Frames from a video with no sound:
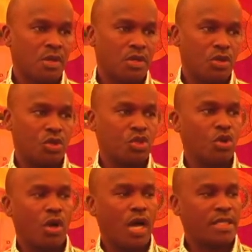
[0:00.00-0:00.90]
You know,
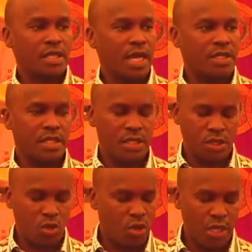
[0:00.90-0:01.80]
so as he's
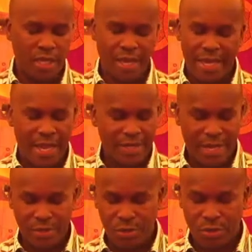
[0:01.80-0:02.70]
talking, I
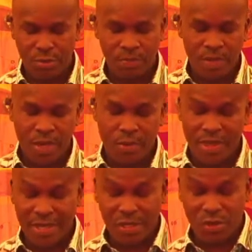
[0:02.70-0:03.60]
don't know whether
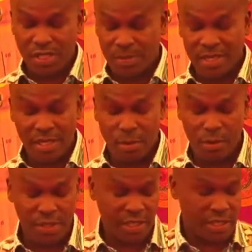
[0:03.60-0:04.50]
I need to explain some of these things,